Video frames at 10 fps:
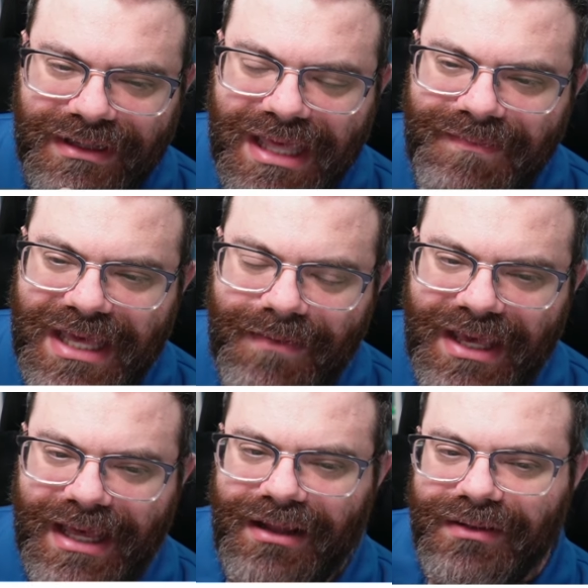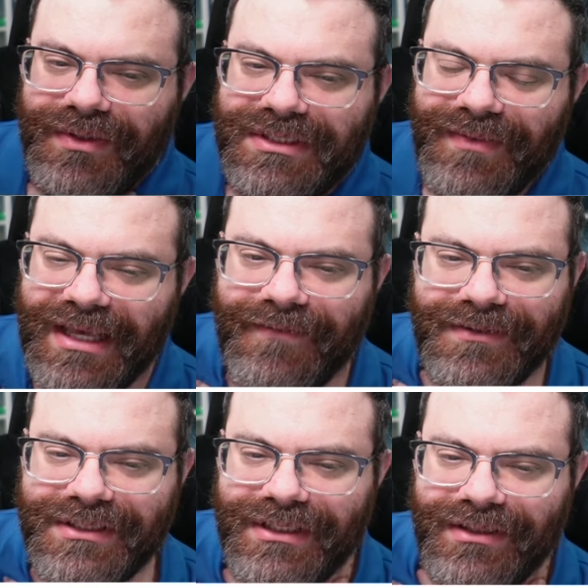It can't be MAL with something
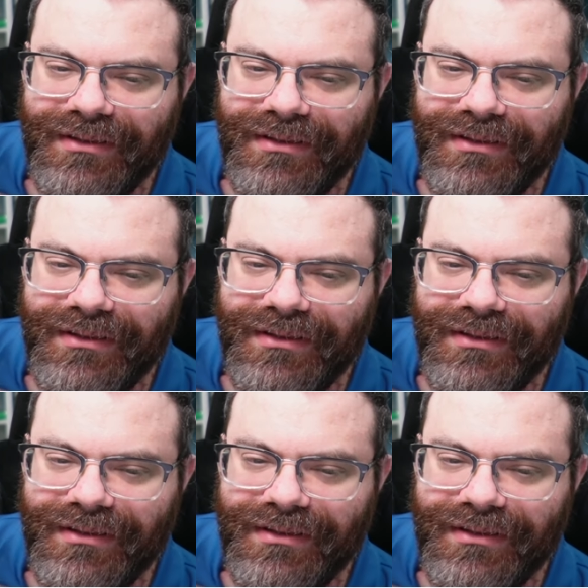after T.